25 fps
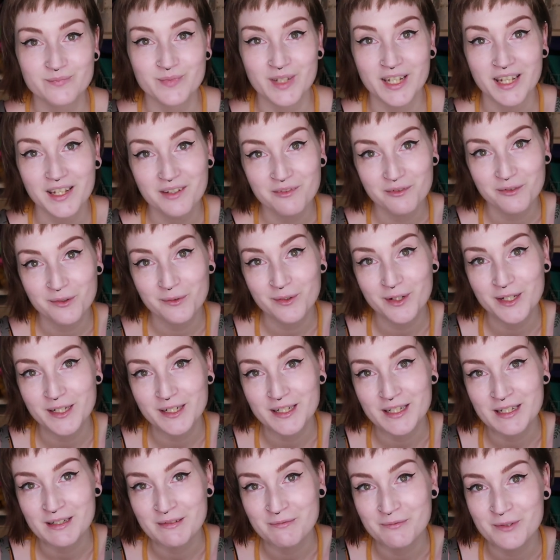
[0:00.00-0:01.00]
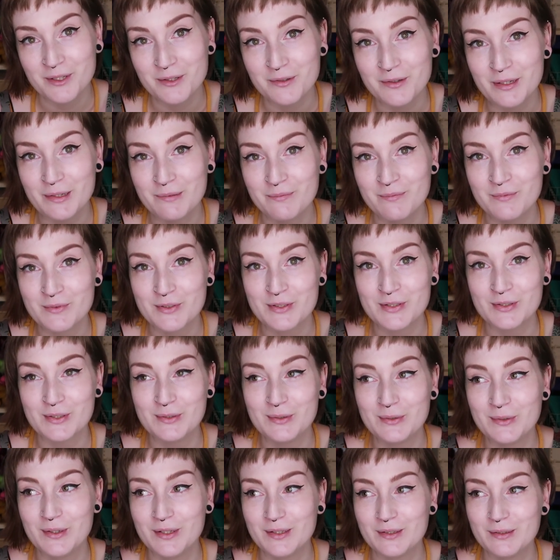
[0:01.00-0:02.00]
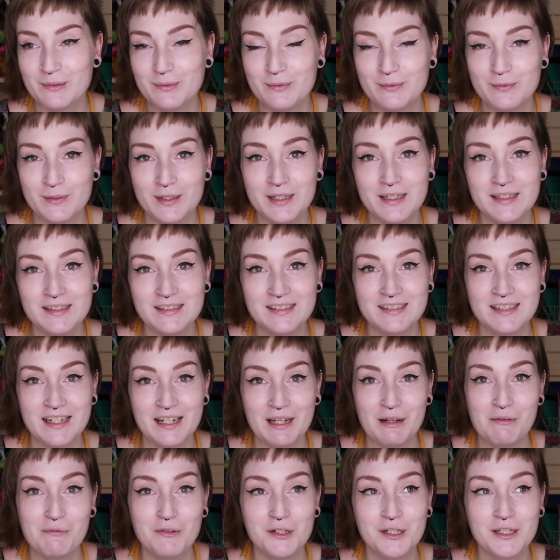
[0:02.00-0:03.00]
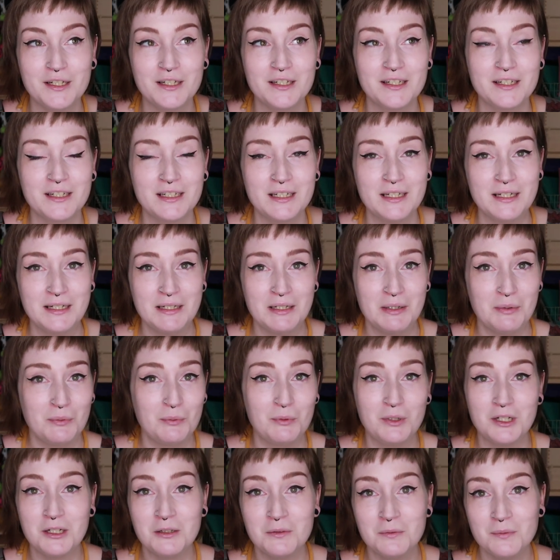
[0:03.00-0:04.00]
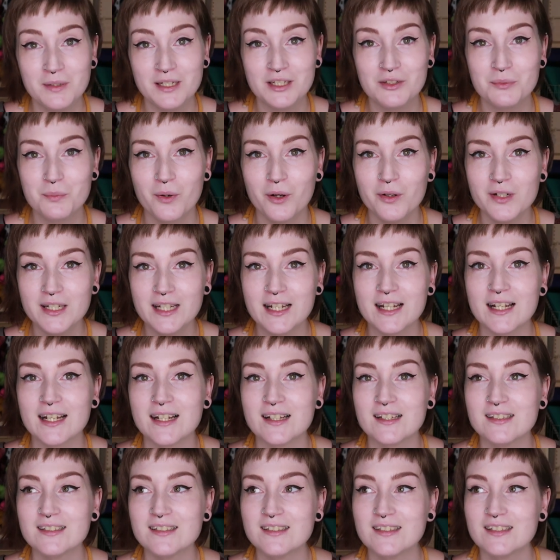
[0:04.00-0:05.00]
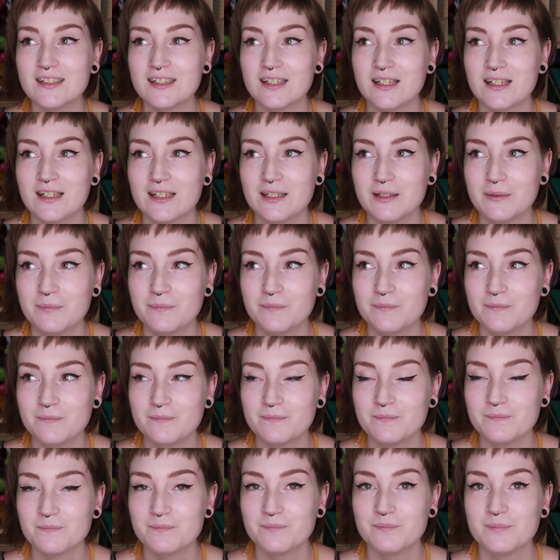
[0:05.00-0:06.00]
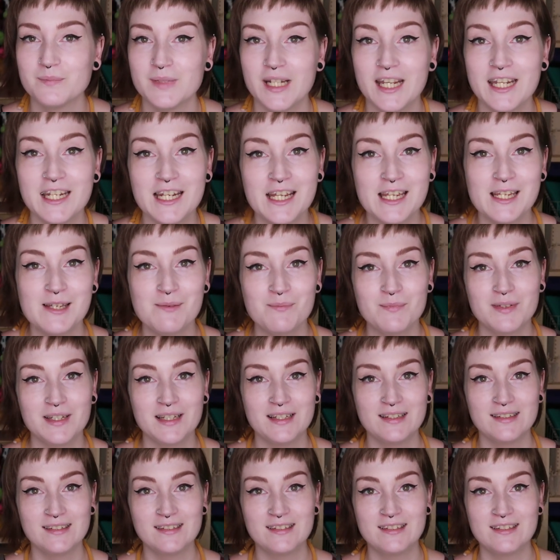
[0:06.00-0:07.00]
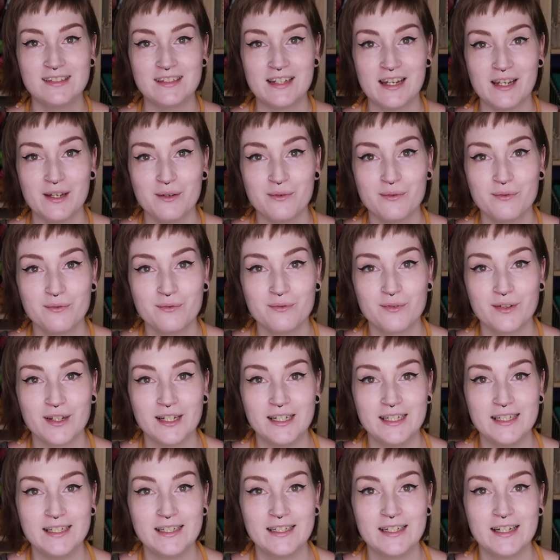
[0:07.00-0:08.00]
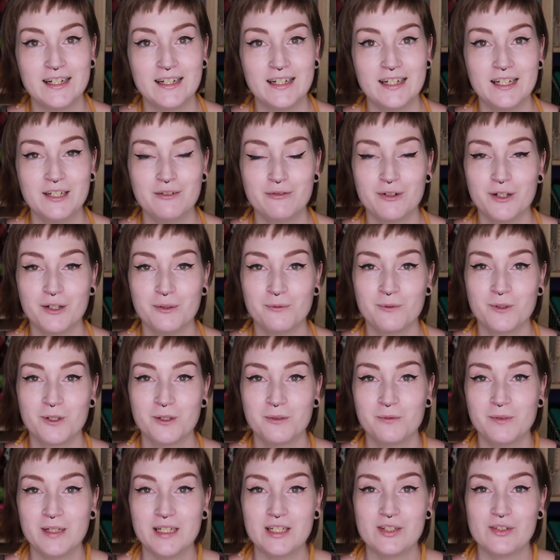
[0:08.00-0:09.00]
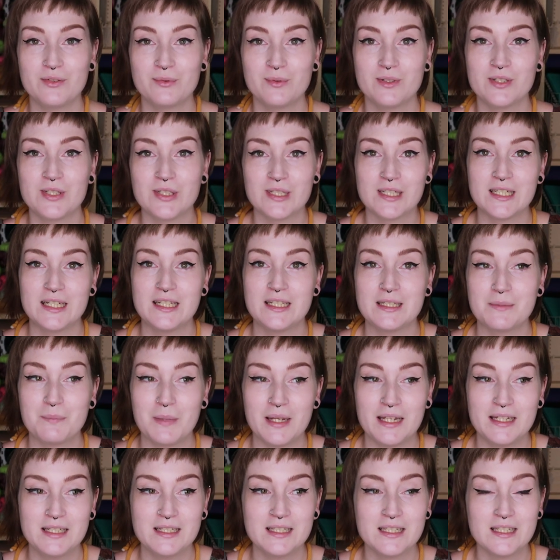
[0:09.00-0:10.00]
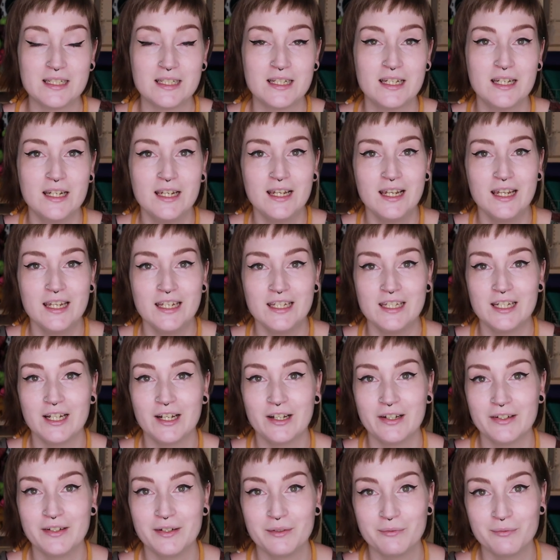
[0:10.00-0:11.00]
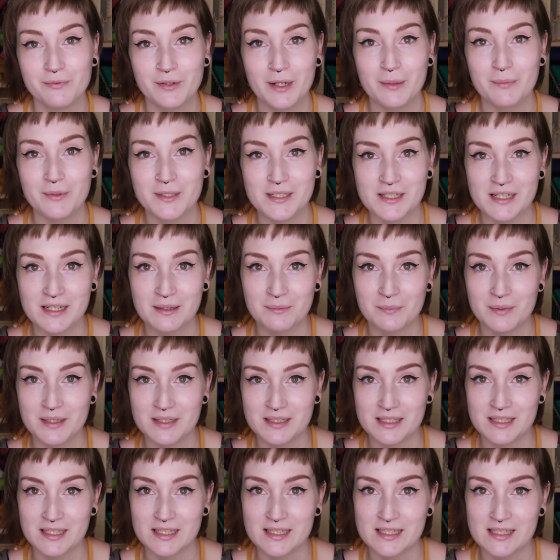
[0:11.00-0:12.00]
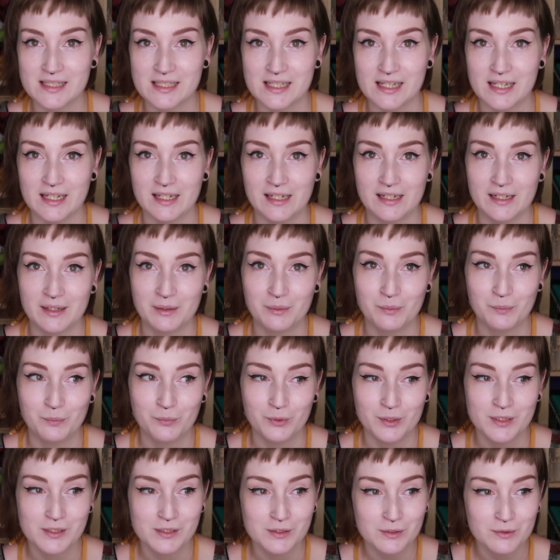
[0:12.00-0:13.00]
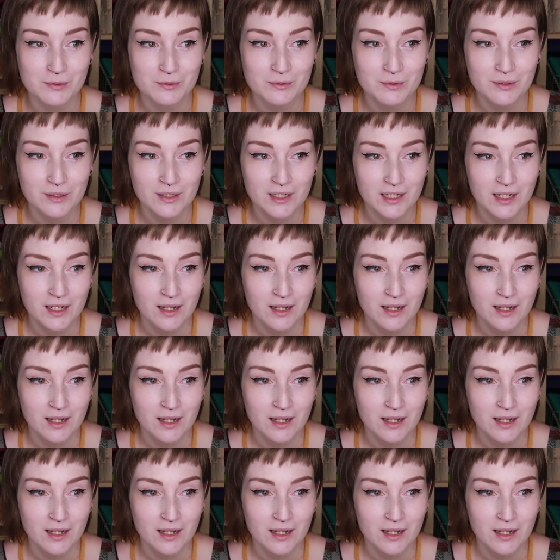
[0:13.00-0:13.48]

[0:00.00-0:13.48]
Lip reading: Hi everyone, and welcome to the first ever Woollen Wytch podcast. My name is Steph and I run Woollen Wytch, which is an independent yarn and fibre dyeing business in Bristol.